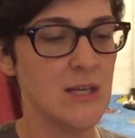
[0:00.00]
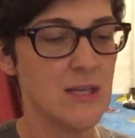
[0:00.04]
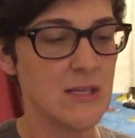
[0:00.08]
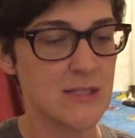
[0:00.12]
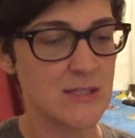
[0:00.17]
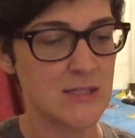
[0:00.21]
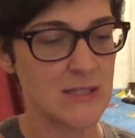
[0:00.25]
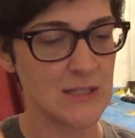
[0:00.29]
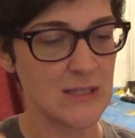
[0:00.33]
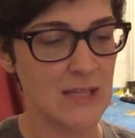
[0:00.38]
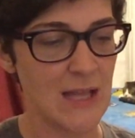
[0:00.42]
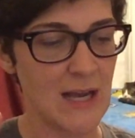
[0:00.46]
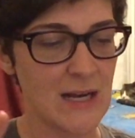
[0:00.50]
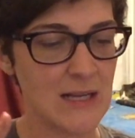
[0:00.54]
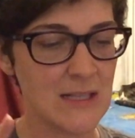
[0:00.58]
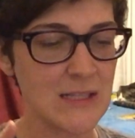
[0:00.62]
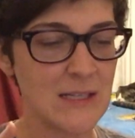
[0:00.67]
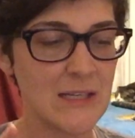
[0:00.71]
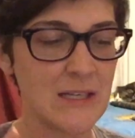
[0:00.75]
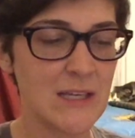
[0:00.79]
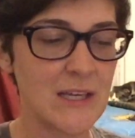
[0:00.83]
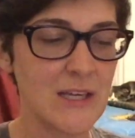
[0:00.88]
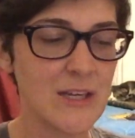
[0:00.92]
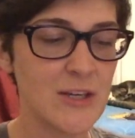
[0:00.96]
Select
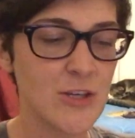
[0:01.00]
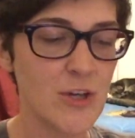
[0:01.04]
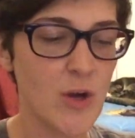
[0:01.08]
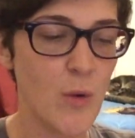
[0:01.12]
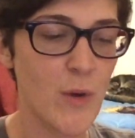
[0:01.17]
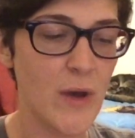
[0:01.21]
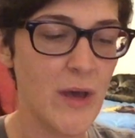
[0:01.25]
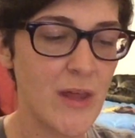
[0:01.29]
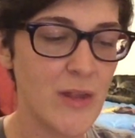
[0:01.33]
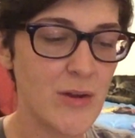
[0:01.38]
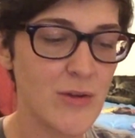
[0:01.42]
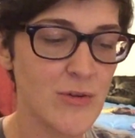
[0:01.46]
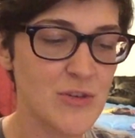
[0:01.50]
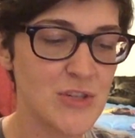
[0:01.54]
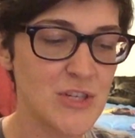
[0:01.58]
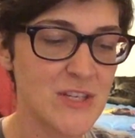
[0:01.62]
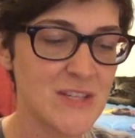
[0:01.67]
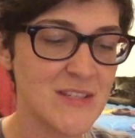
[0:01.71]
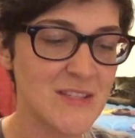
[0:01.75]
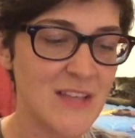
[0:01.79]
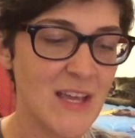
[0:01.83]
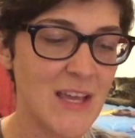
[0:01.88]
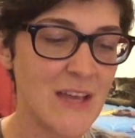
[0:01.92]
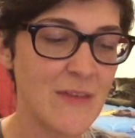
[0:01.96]
the eco energy
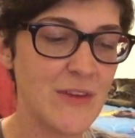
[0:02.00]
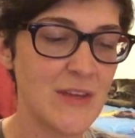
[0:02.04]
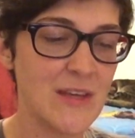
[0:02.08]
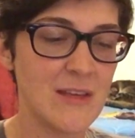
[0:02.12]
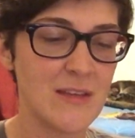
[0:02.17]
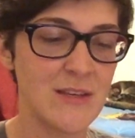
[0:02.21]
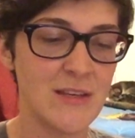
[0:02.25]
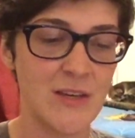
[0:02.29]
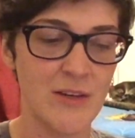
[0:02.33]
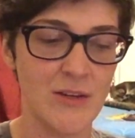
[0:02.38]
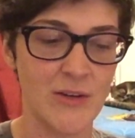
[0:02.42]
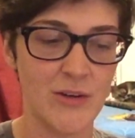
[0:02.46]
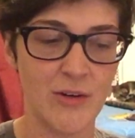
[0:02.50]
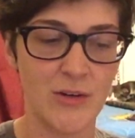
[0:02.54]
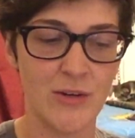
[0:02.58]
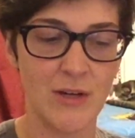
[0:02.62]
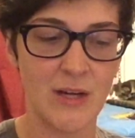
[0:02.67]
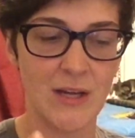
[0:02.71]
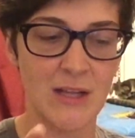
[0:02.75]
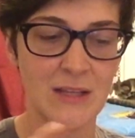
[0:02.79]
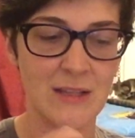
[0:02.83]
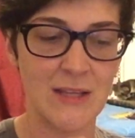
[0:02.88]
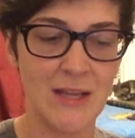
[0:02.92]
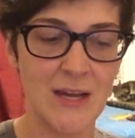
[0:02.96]
saving
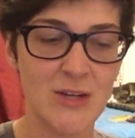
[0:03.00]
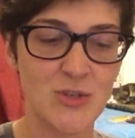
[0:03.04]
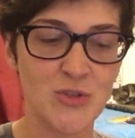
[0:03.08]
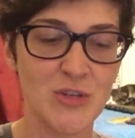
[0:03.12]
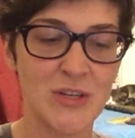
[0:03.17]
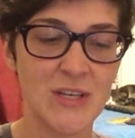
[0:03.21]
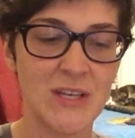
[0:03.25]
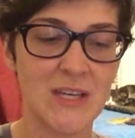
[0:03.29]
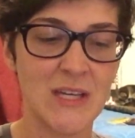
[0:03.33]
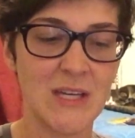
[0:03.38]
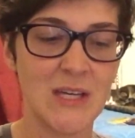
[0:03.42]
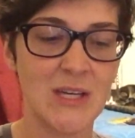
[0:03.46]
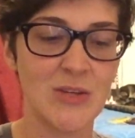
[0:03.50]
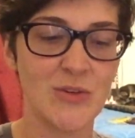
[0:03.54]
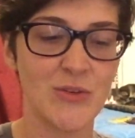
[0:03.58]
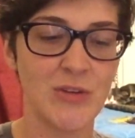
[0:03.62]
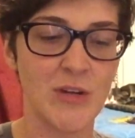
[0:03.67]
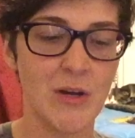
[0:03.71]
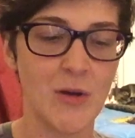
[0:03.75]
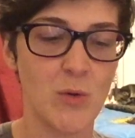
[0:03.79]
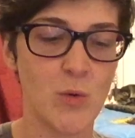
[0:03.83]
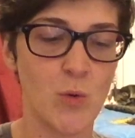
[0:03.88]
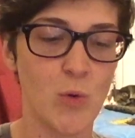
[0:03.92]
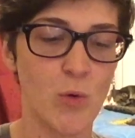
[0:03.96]
gear electric
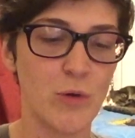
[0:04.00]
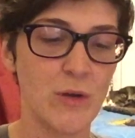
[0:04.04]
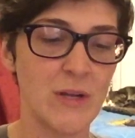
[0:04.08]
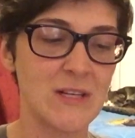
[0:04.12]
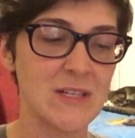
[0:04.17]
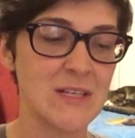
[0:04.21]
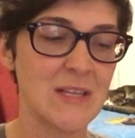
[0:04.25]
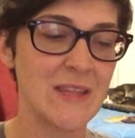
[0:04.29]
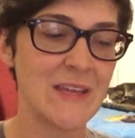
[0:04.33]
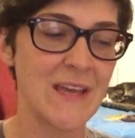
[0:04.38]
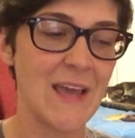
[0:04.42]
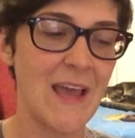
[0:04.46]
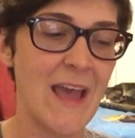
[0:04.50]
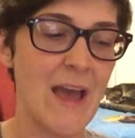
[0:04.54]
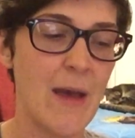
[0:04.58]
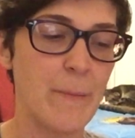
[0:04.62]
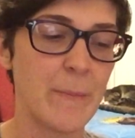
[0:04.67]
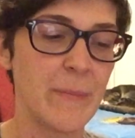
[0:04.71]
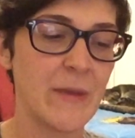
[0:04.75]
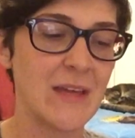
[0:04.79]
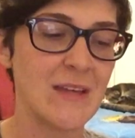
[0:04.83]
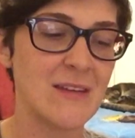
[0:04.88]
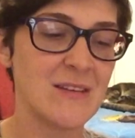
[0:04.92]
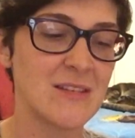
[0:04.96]
heater according to the
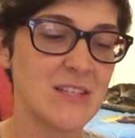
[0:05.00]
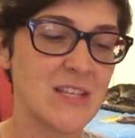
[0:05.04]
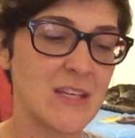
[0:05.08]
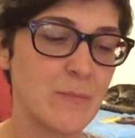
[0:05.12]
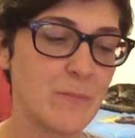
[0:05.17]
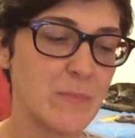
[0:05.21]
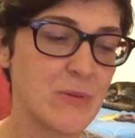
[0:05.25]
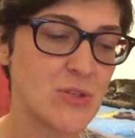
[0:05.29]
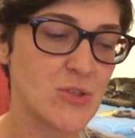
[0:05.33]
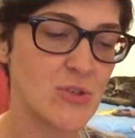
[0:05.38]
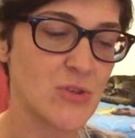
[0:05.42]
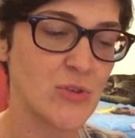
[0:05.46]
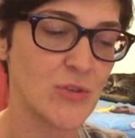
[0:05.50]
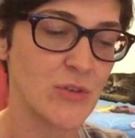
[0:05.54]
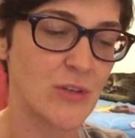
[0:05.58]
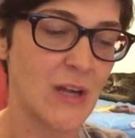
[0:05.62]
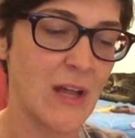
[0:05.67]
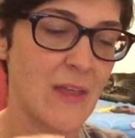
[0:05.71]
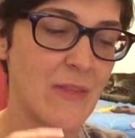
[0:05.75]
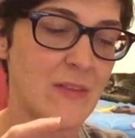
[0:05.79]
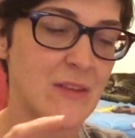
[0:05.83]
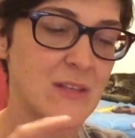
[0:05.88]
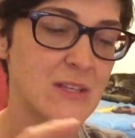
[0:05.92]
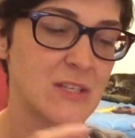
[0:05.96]
ambient temperature
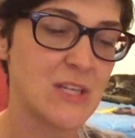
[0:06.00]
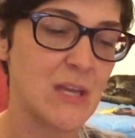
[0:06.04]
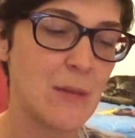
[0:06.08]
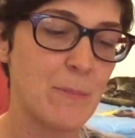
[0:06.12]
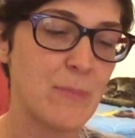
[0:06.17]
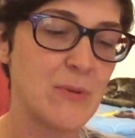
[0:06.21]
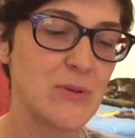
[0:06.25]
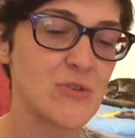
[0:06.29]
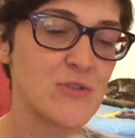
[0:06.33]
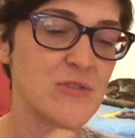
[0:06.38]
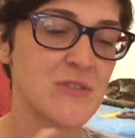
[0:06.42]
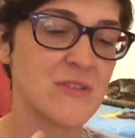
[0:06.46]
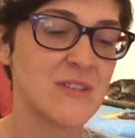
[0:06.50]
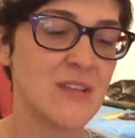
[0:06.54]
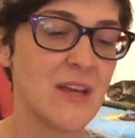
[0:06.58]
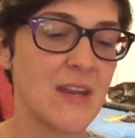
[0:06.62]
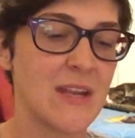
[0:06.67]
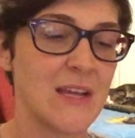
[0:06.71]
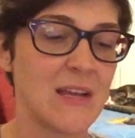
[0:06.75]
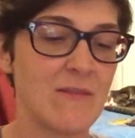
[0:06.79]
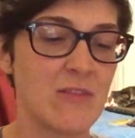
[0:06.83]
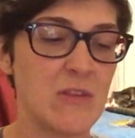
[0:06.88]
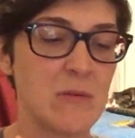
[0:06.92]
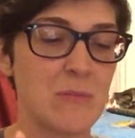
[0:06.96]
and the temperature
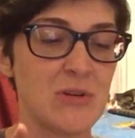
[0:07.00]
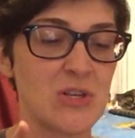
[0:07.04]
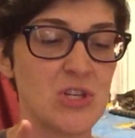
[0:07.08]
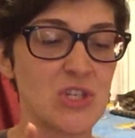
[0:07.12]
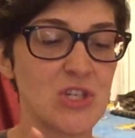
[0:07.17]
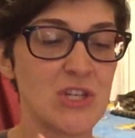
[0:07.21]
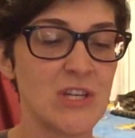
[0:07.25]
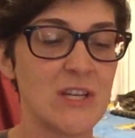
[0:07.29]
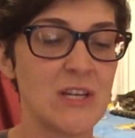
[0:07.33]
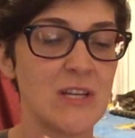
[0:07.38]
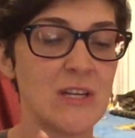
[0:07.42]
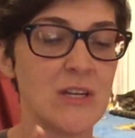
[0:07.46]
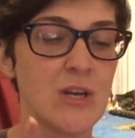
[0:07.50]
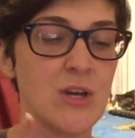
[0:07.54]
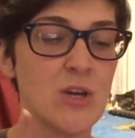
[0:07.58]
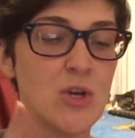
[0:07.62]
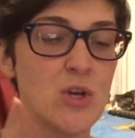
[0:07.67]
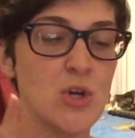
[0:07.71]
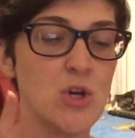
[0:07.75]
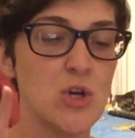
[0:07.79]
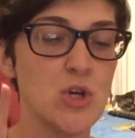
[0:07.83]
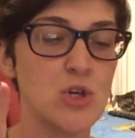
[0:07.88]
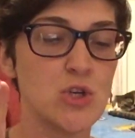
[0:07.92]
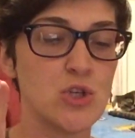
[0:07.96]
setting of the machine
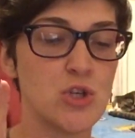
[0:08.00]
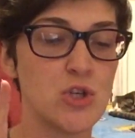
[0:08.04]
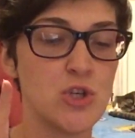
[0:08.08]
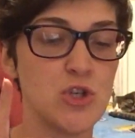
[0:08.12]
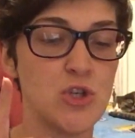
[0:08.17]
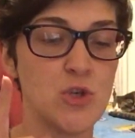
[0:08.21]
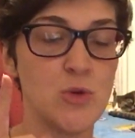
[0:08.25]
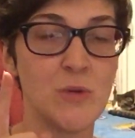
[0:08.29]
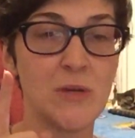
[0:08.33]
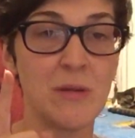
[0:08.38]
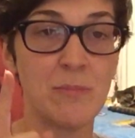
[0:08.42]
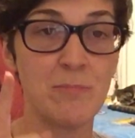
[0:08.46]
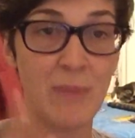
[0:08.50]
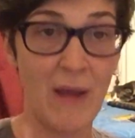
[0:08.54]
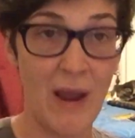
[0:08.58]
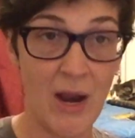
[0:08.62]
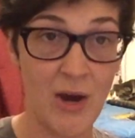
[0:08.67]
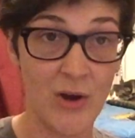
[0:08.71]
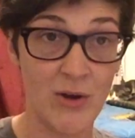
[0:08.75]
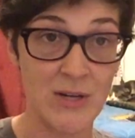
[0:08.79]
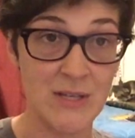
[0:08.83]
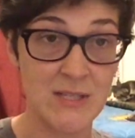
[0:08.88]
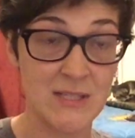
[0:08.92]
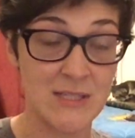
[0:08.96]
to do
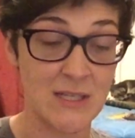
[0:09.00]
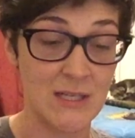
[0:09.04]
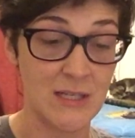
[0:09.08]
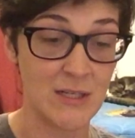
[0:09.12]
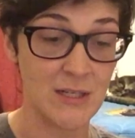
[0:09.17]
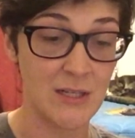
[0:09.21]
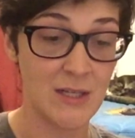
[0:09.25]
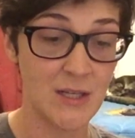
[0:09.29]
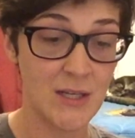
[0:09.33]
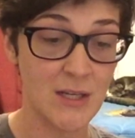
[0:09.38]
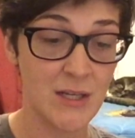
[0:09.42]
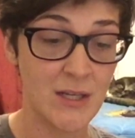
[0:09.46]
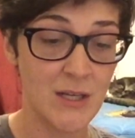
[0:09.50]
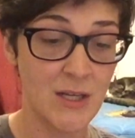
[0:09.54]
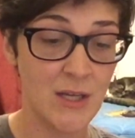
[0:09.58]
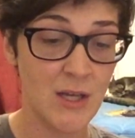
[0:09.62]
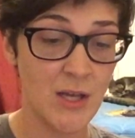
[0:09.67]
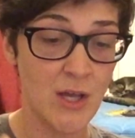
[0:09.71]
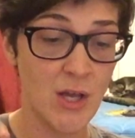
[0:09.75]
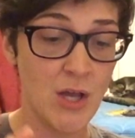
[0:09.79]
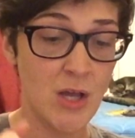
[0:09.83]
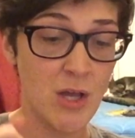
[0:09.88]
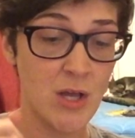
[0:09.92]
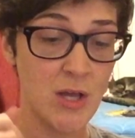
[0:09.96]
comparison.
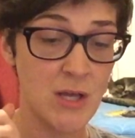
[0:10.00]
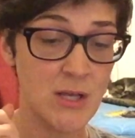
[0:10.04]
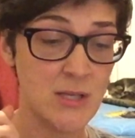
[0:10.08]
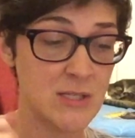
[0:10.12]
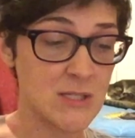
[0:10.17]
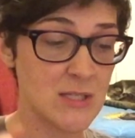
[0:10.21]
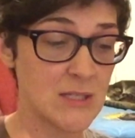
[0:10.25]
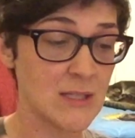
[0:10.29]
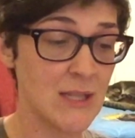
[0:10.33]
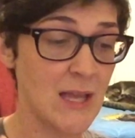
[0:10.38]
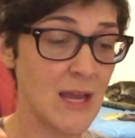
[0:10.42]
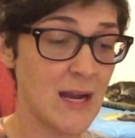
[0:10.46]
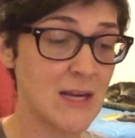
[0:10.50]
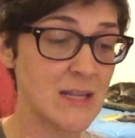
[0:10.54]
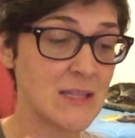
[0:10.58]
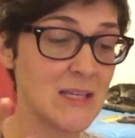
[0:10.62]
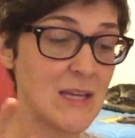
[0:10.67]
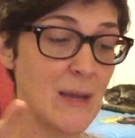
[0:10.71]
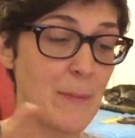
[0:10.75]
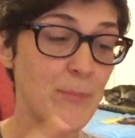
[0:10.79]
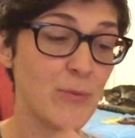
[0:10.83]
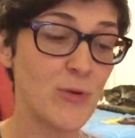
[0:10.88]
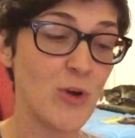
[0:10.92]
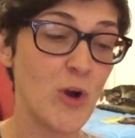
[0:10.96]
Select
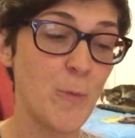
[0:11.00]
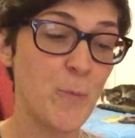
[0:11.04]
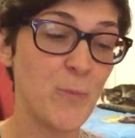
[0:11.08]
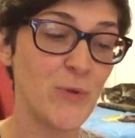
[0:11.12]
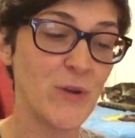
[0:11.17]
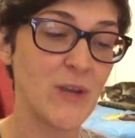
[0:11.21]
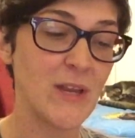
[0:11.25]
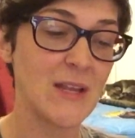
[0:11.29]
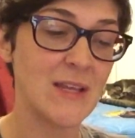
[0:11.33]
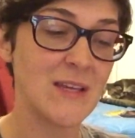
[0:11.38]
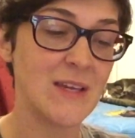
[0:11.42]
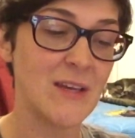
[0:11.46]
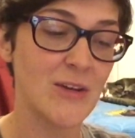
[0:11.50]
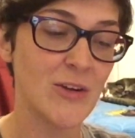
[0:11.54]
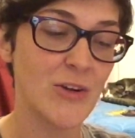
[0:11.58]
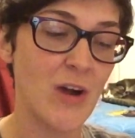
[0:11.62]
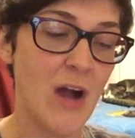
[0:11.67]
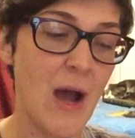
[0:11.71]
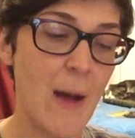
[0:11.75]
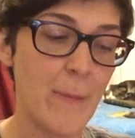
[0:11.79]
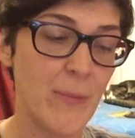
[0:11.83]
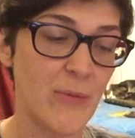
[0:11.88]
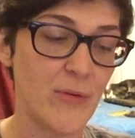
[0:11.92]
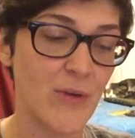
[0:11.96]
the appropriate gear
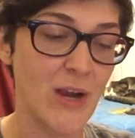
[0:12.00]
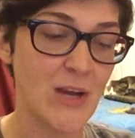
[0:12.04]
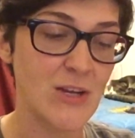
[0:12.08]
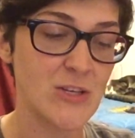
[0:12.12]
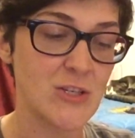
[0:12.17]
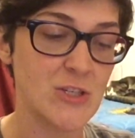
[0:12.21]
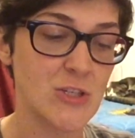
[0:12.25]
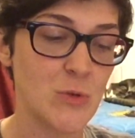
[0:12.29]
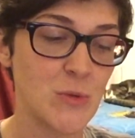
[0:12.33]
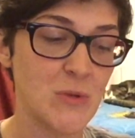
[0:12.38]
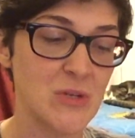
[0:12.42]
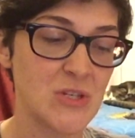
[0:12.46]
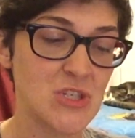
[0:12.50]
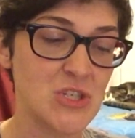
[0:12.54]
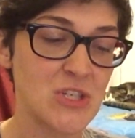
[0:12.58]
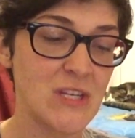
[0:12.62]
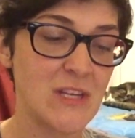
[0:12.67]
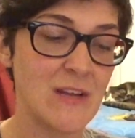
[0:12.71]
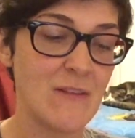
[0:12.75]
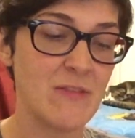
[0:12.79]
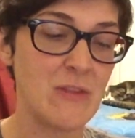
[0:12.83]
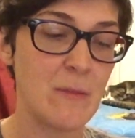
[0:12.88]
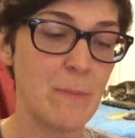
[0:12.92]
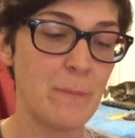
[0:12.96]
operation to
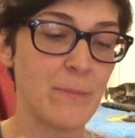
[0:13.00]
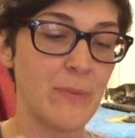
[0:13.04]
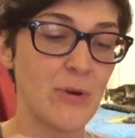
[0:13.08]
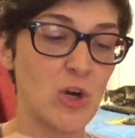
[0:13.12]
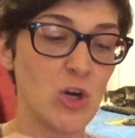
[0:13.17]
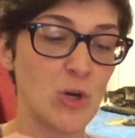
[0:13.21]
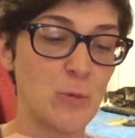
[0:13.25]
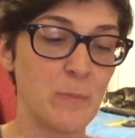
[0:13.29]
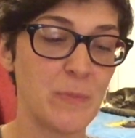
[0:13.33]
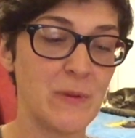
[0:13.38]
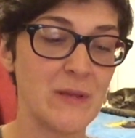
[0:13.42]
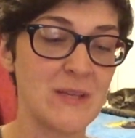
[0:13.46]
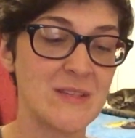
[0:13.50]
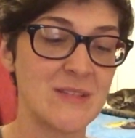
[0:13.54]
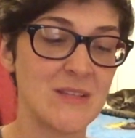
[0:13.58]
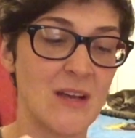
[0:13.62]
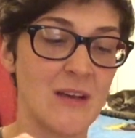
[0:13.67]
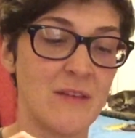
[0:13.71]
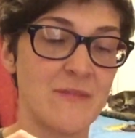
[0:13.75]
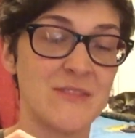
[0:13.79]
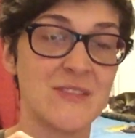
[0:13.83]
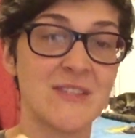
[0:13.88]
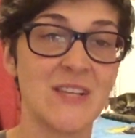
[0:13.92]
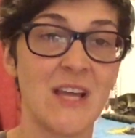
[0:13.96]
achieve the purpose
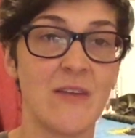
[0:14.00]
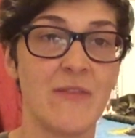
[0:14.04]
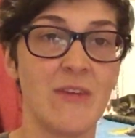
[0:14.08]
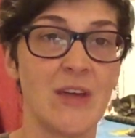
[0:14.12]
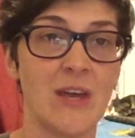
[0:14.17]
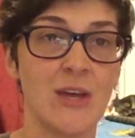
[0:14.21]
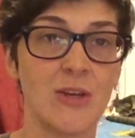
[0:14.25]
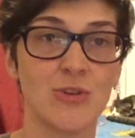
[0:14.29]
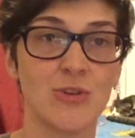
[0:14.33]
of saving